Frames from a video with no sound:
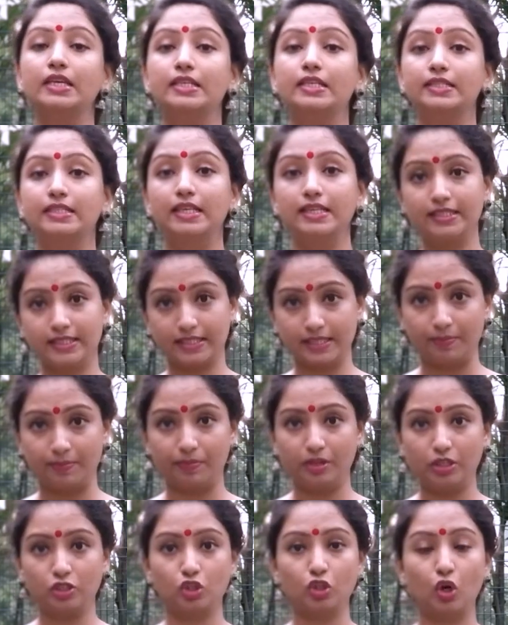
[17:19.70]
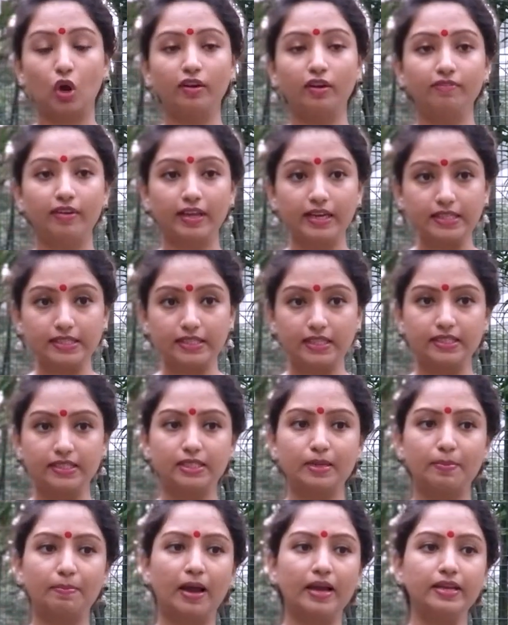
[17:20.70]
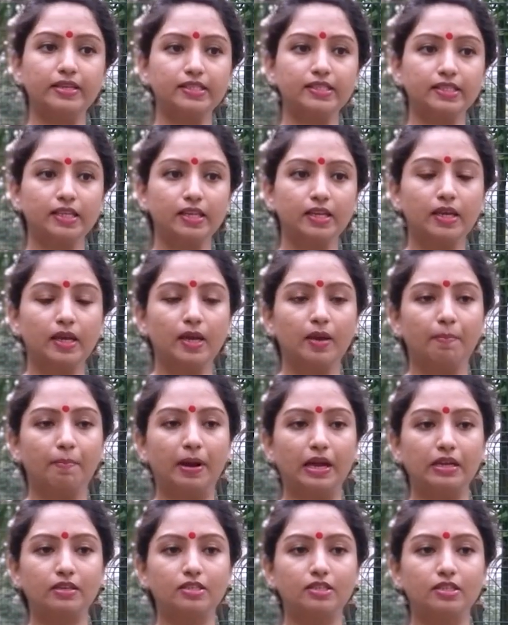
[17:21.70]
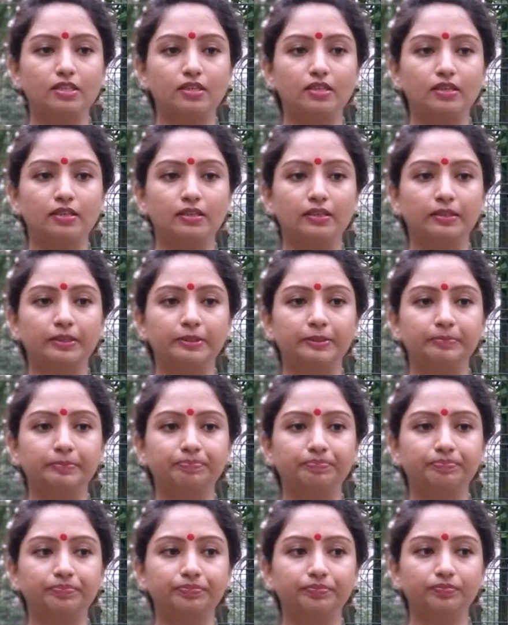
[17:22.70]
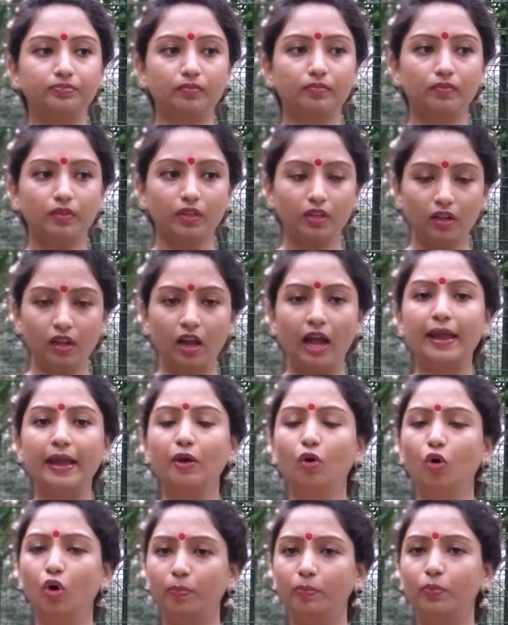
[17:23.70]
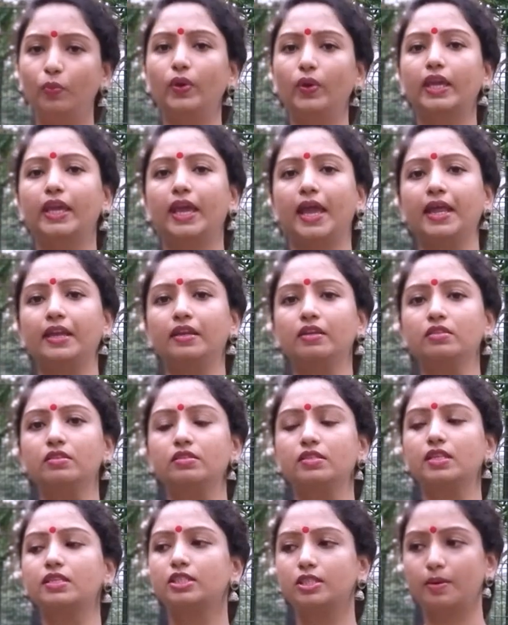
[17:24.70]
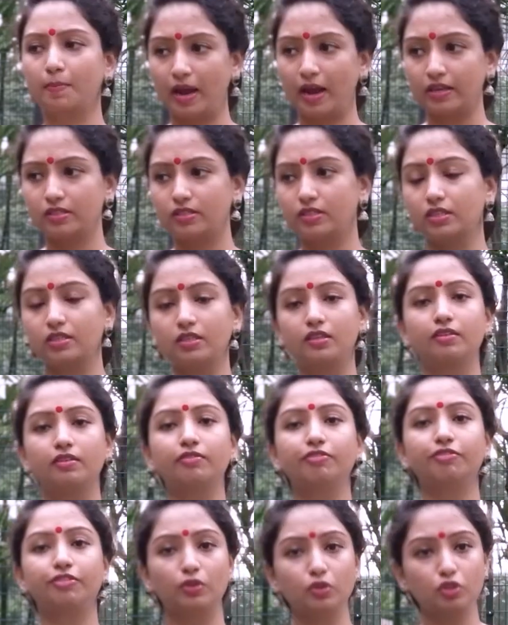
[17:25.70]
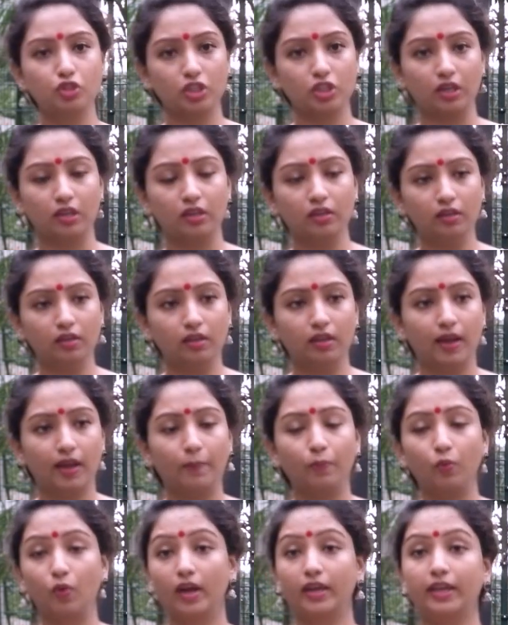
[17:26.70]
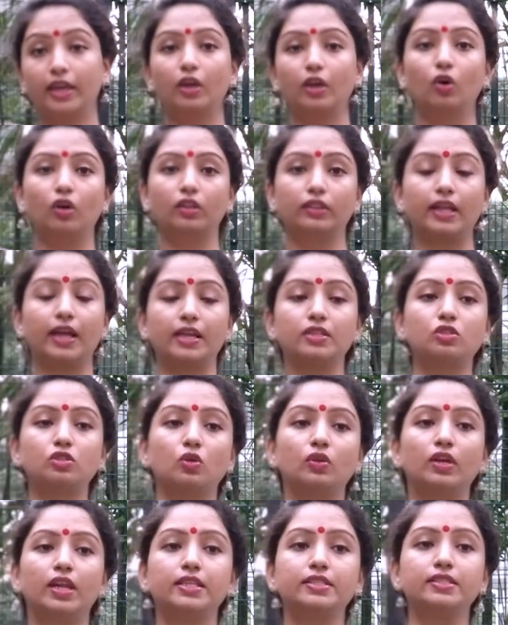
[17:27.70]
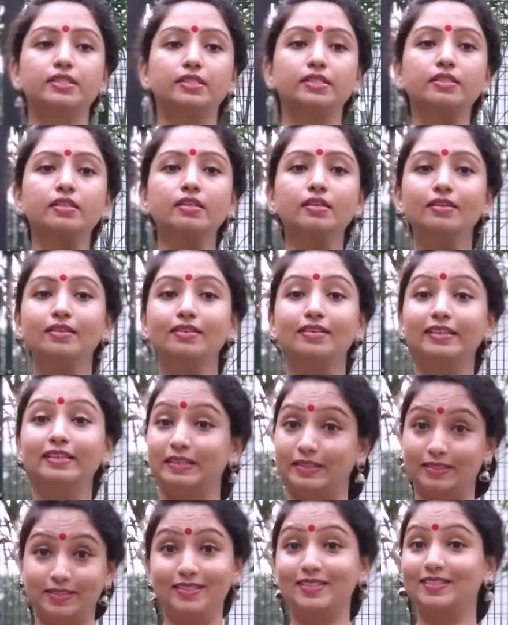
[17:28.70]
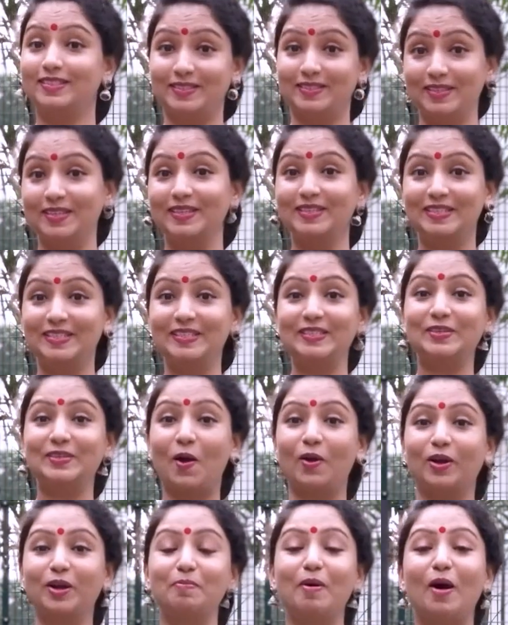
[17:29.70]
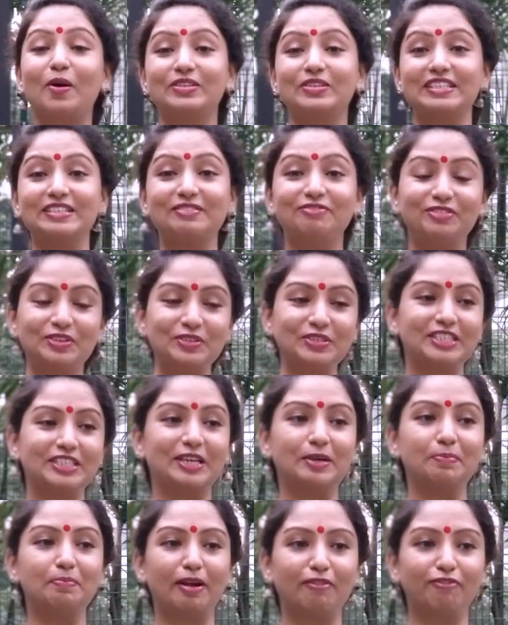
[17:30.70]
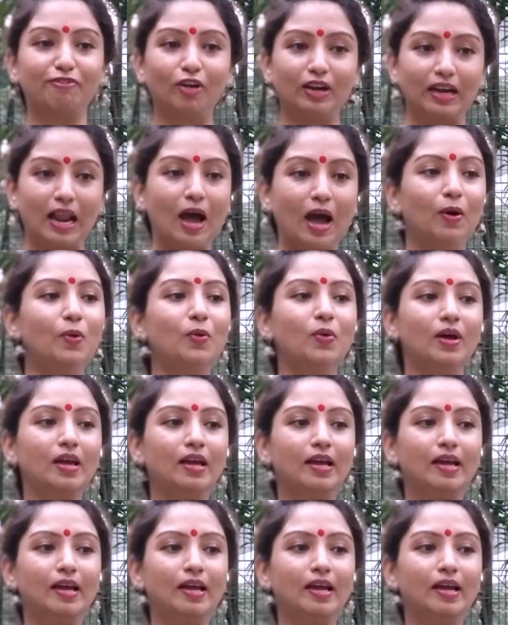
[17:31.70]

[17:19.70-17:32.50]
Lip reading: system. It's not very systemized, but I hope we can systemize it in future. I'm working on that, so let's talk about in future. But for now,